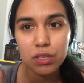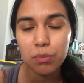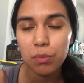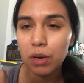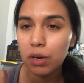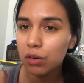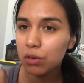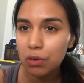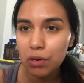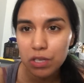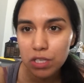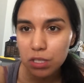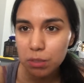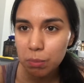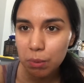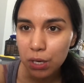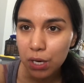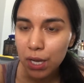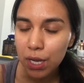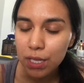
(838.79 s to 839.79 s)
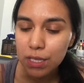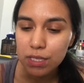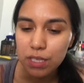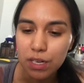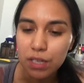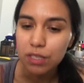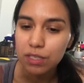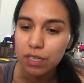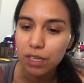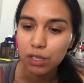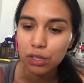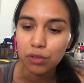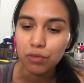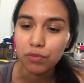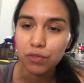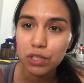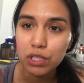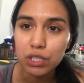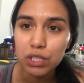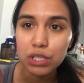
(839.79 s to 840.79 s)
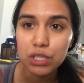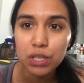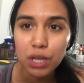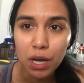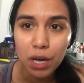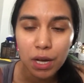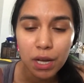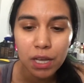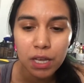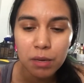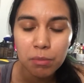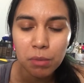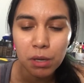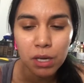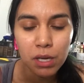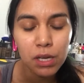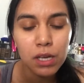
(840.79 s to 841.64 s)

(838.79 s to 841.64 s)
medical experience and it's like their first time